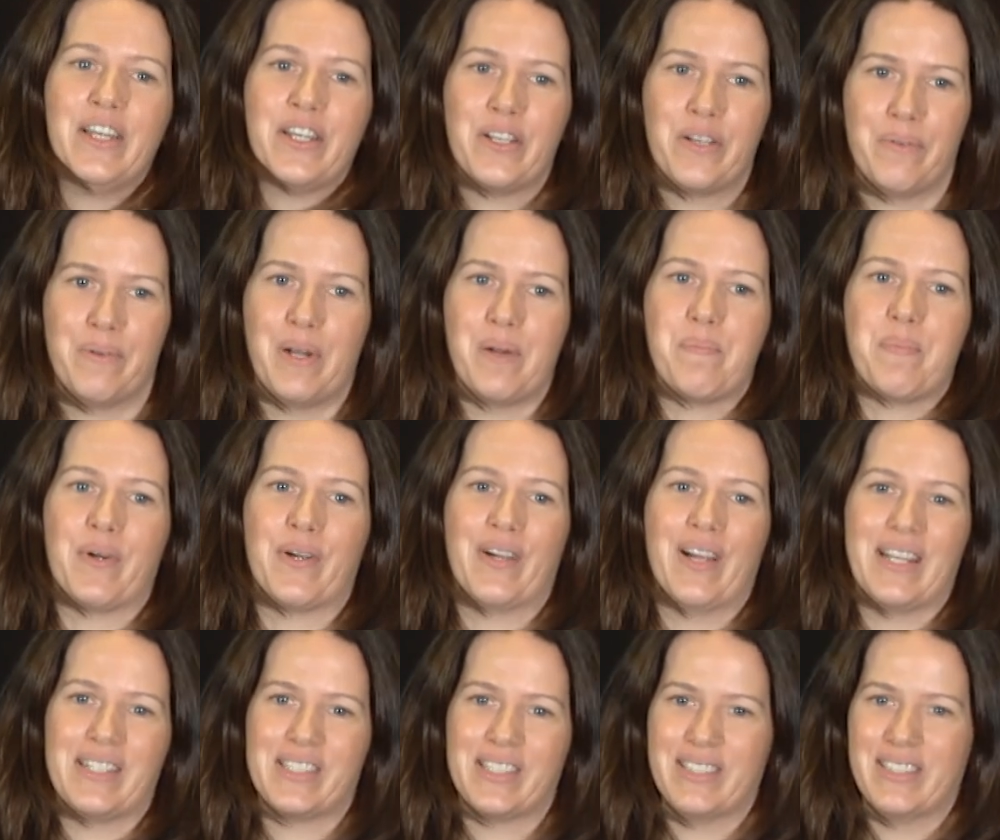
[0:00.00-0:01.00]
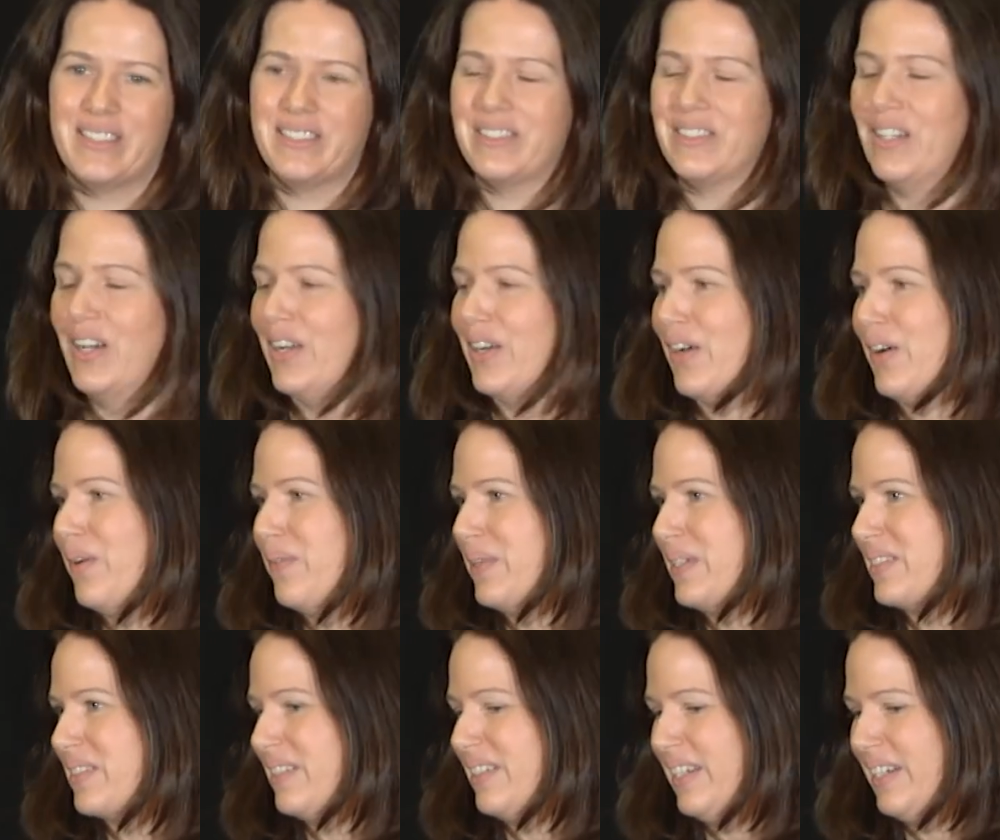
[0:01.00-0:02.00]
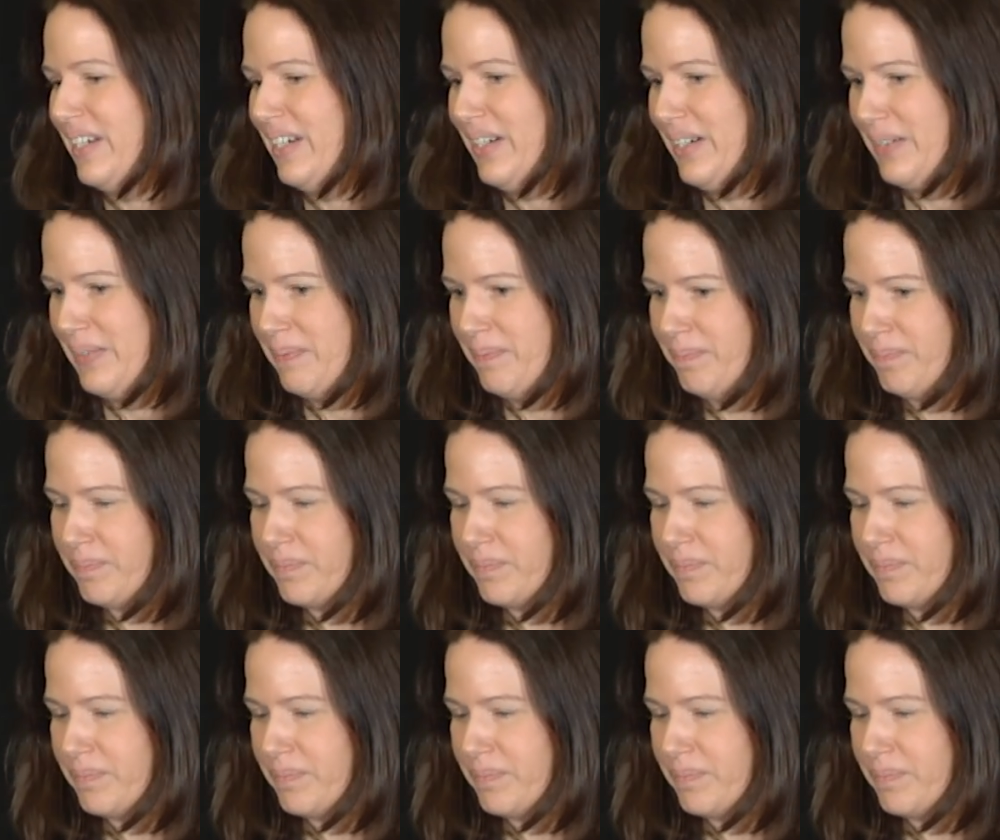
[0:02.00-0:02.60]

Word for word: career progression is not always linear.